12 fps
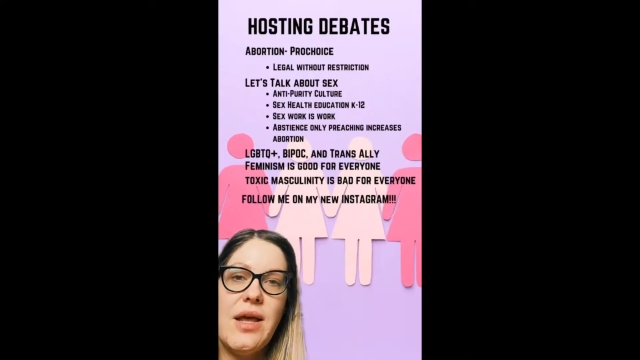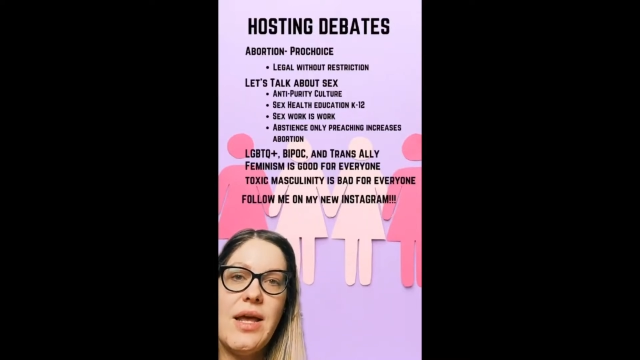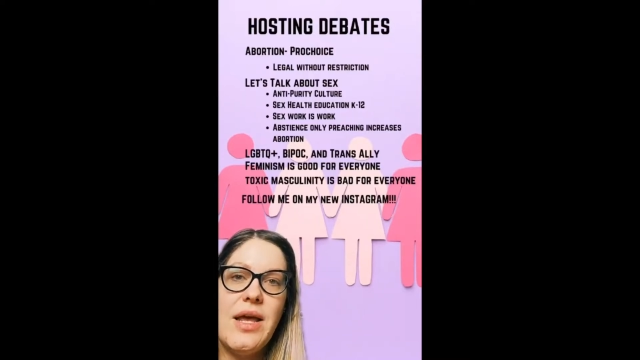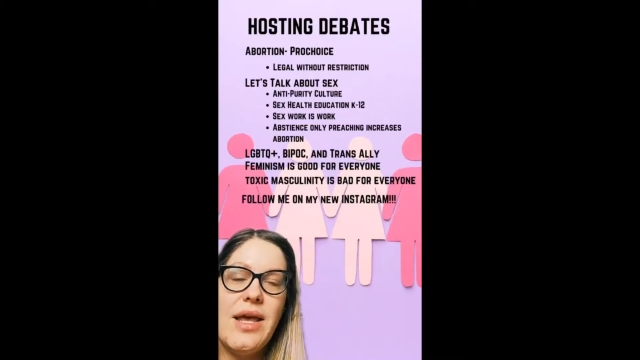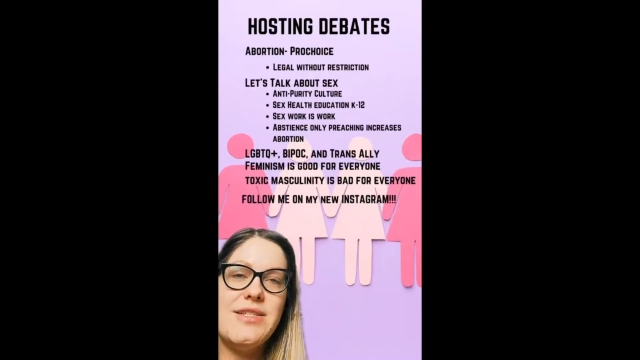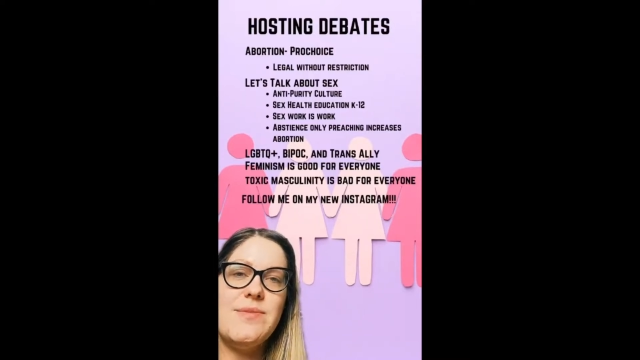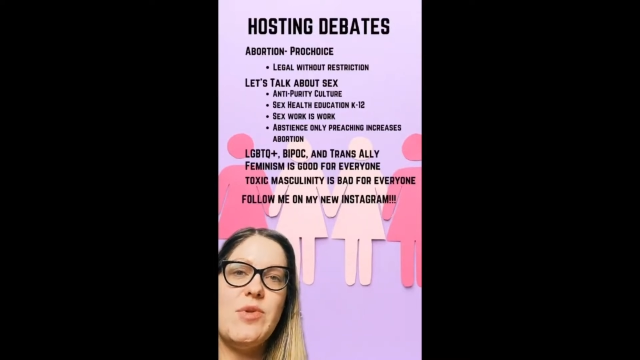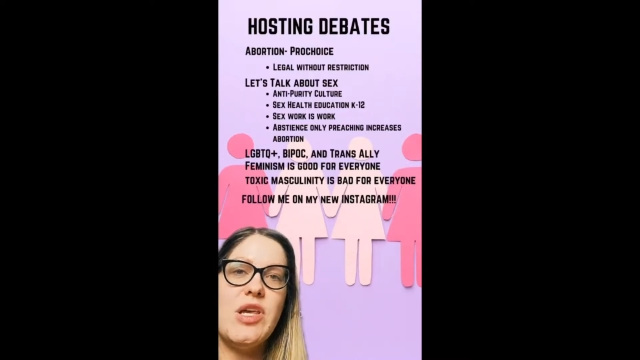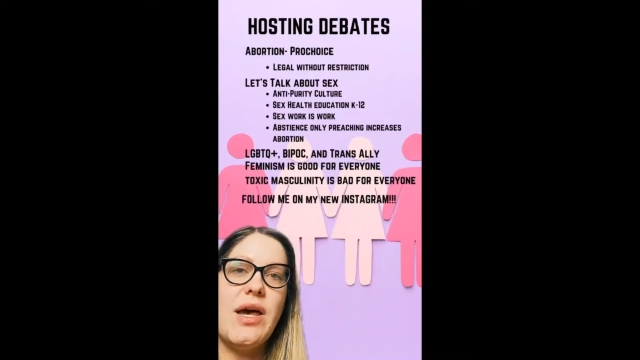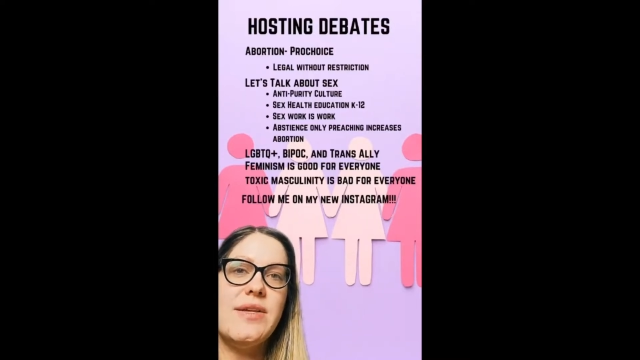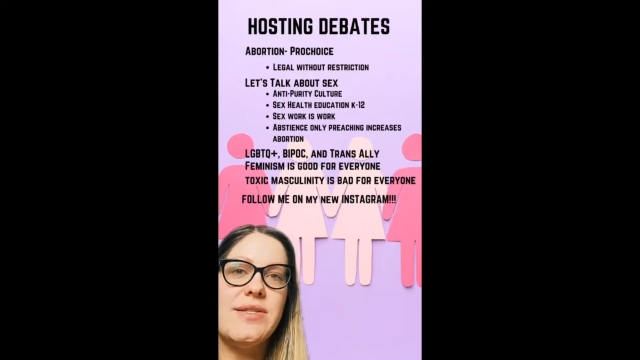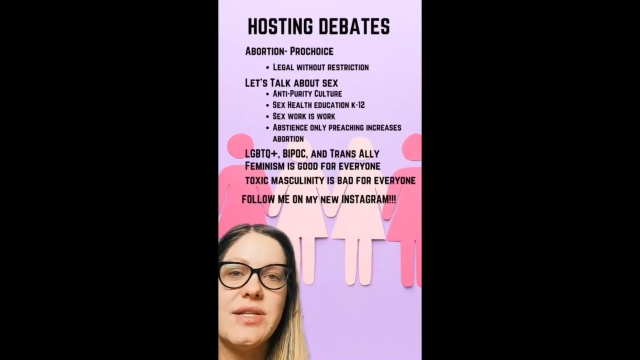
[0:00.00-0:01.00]
is
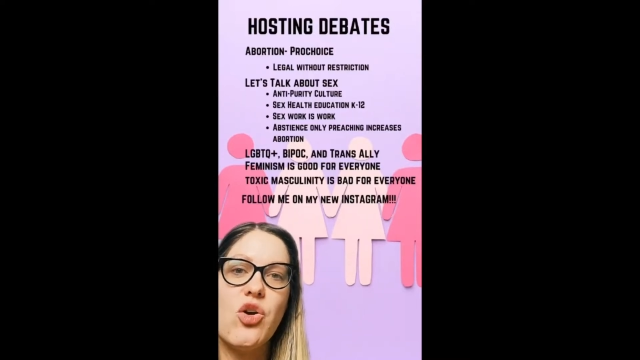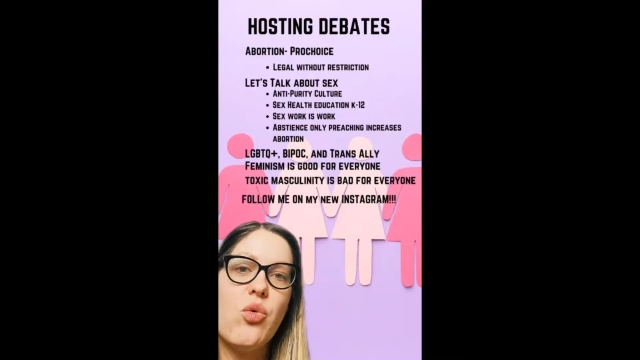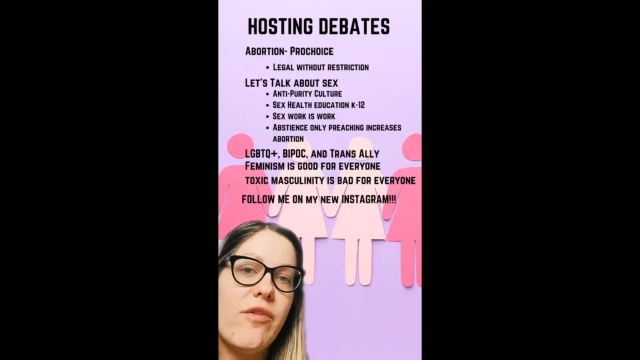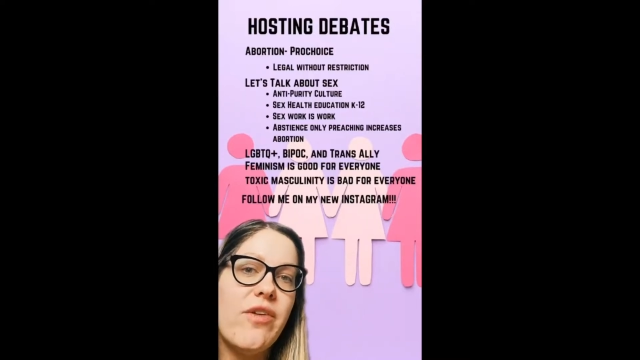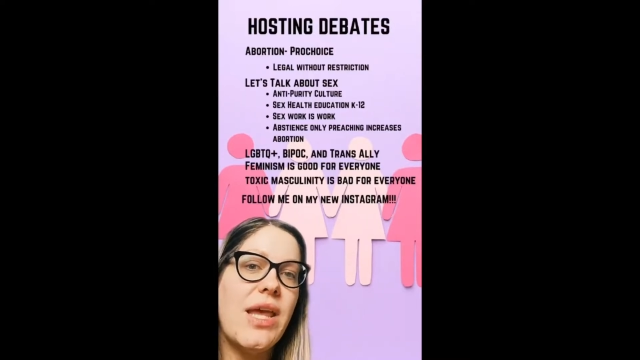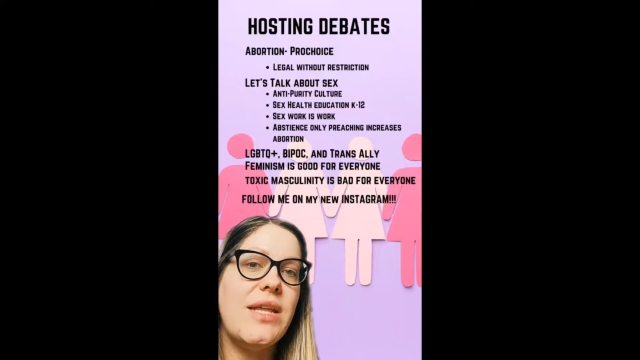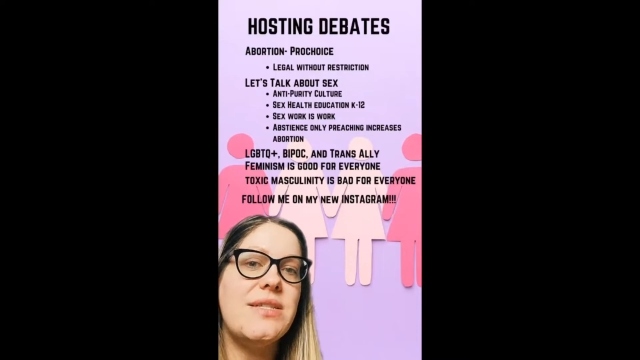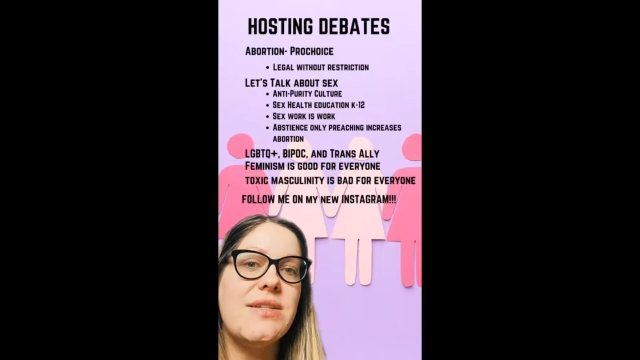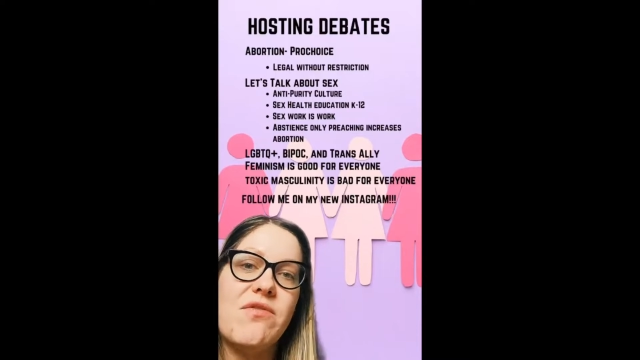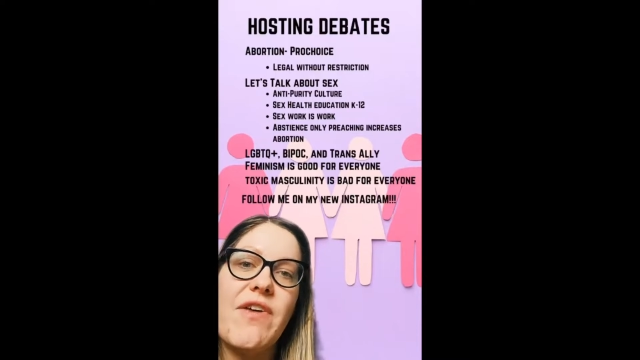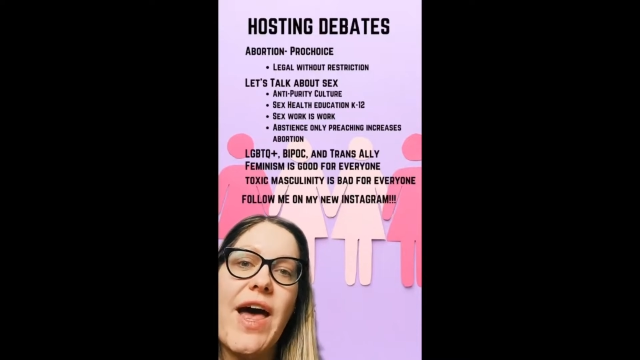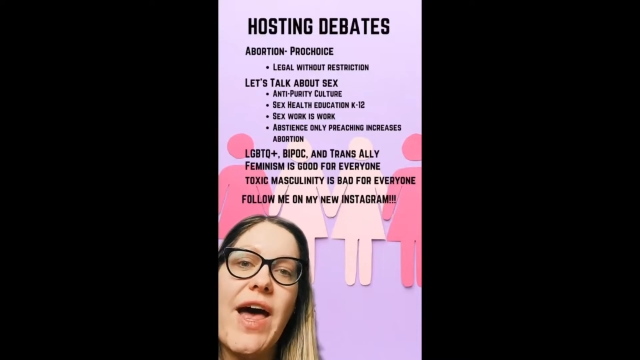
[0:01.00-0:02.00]
because it equivocates a
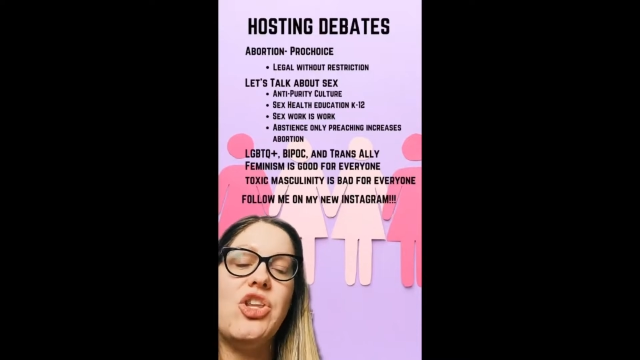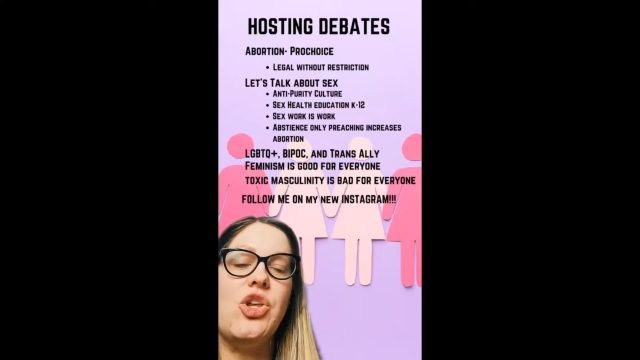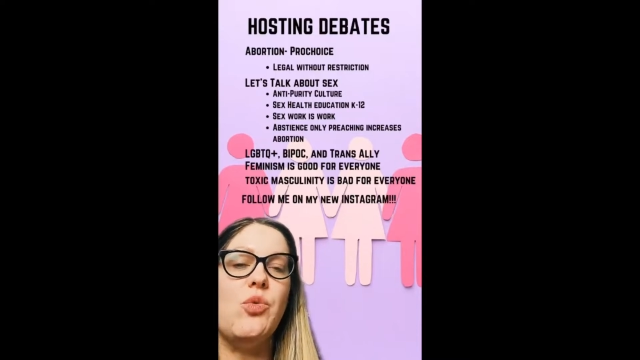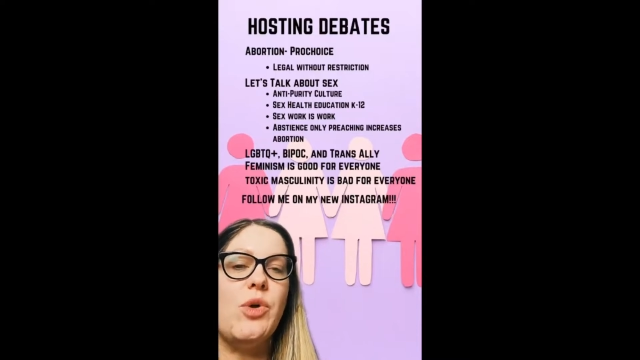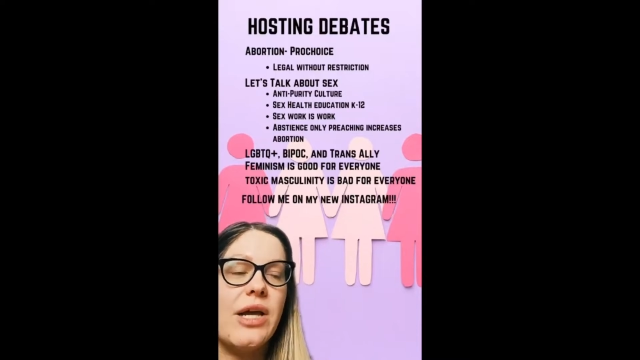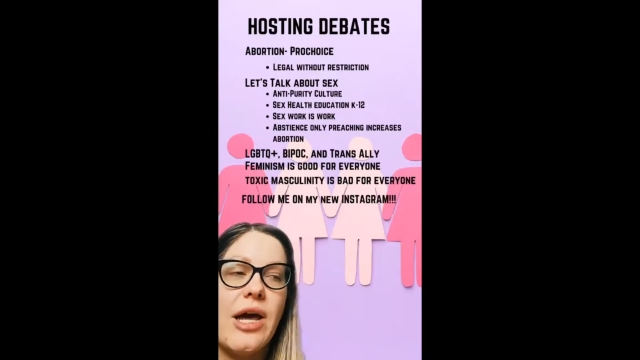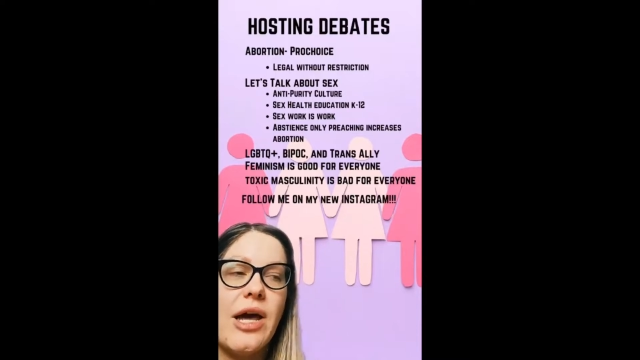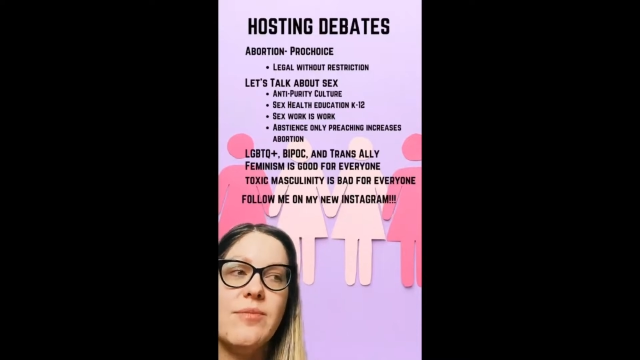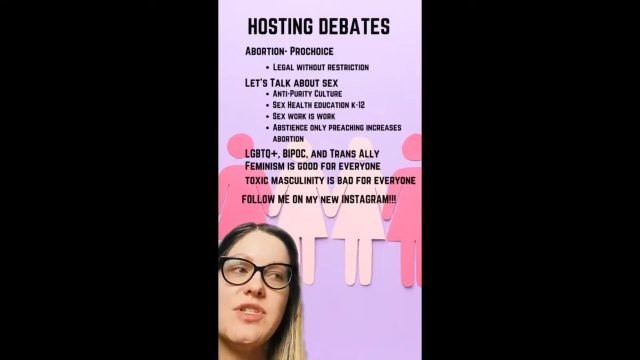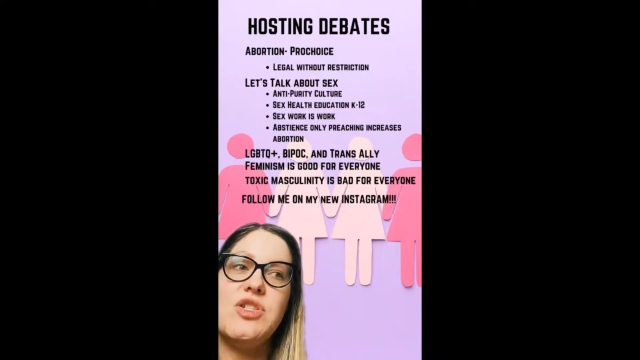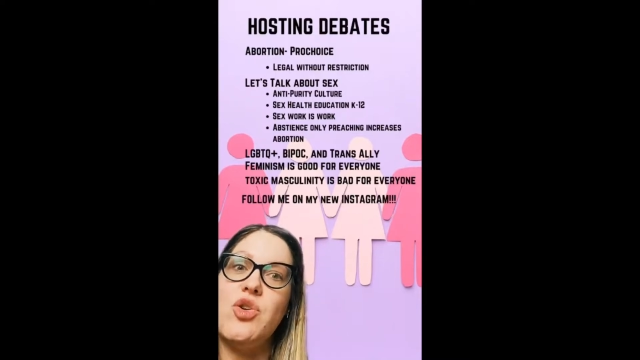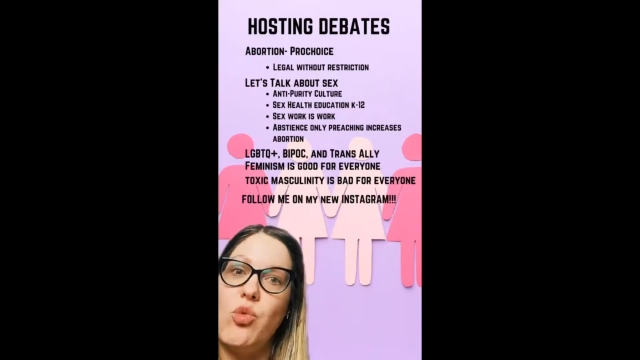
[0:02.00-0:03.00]
value when it comes
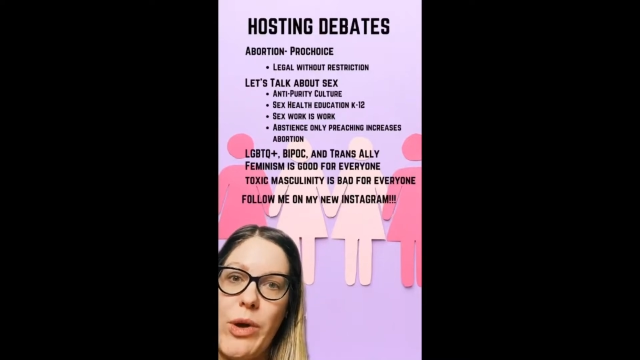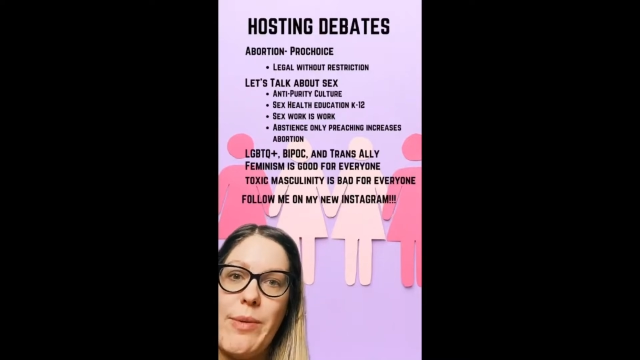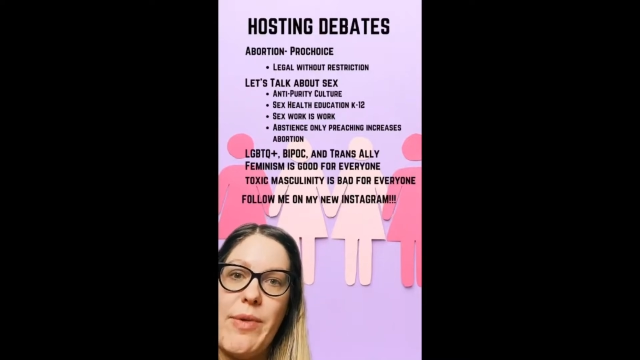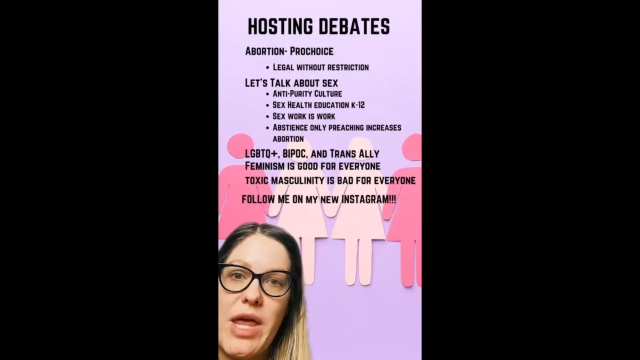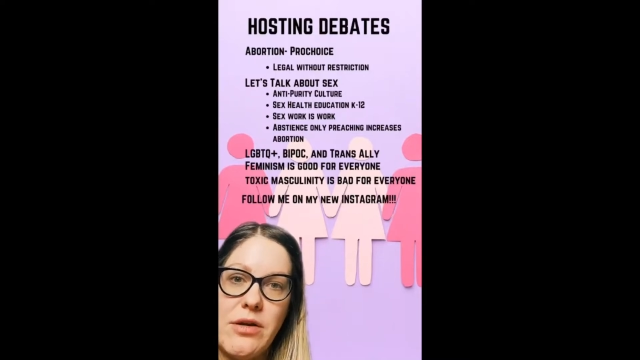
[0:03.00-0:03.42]
to women.